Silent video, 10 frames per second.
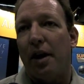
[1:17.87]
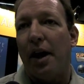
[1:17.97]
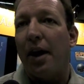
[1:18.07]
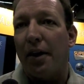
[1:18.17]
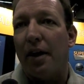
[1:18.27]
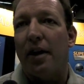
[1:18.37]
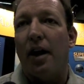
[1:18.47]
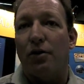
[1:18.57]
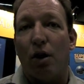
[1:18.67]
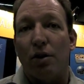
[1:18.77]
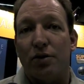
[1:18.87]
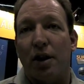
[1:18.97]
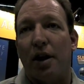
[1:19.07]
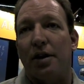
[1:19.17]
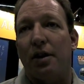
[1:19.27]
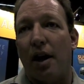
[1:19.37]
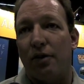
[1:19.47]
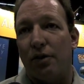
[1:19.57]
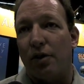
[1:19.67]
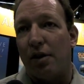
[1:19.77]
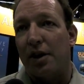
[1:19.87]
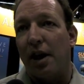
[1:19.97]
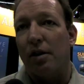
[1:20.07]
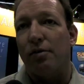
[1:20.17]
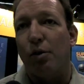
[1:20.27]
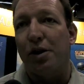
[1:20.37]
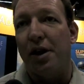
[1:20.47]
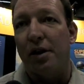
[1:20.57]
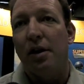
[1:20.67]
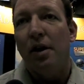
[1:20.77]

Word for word: an area that has all sun, as in Southern California,